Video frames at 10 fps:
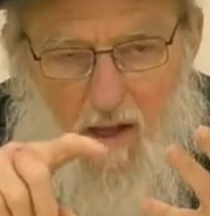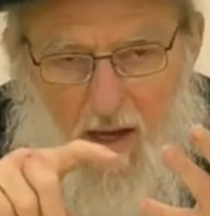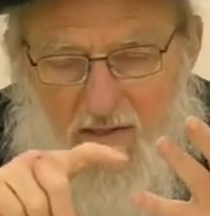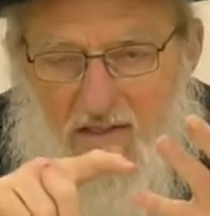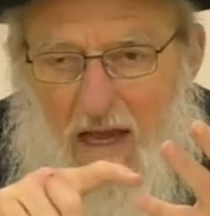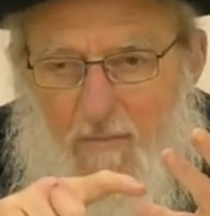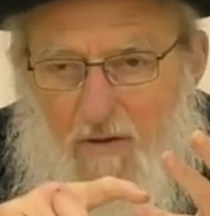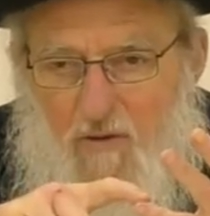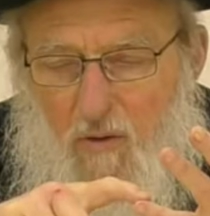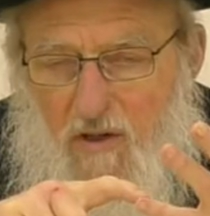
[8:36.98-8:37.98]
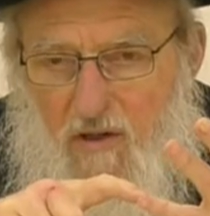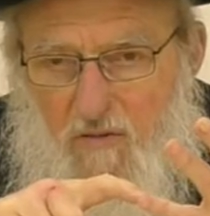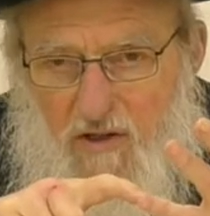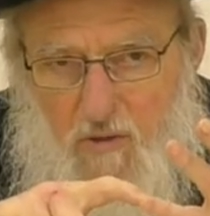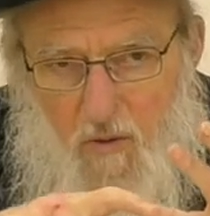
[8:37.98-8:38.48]
a statement to an
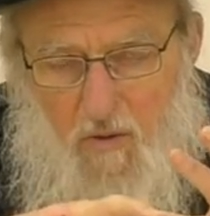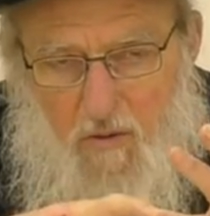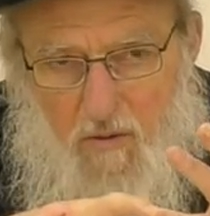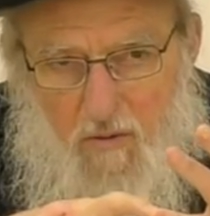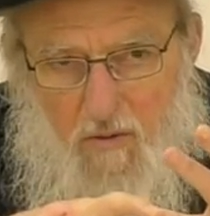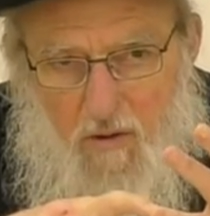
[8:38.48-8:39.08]
individual,